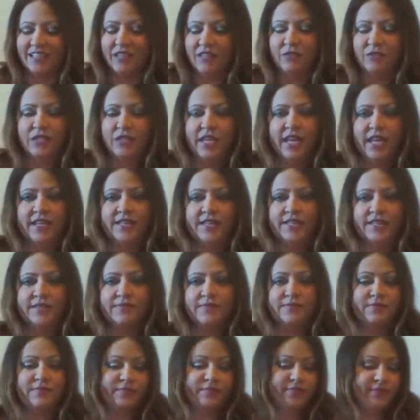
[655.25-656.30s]
Love you guys.
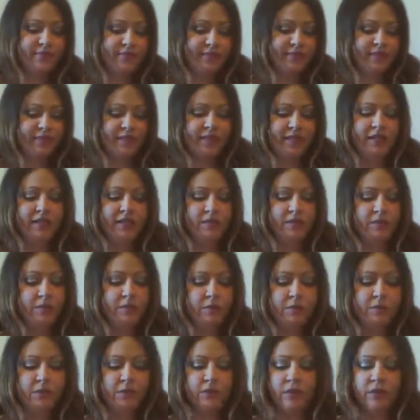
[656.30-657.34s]

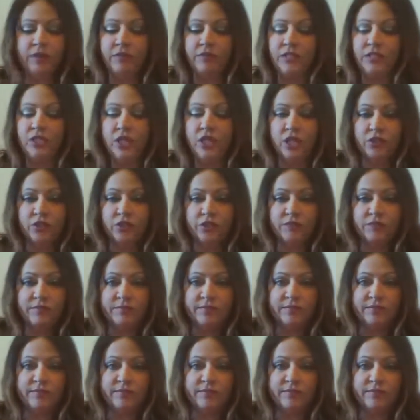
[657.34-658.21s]
Remember to love each other.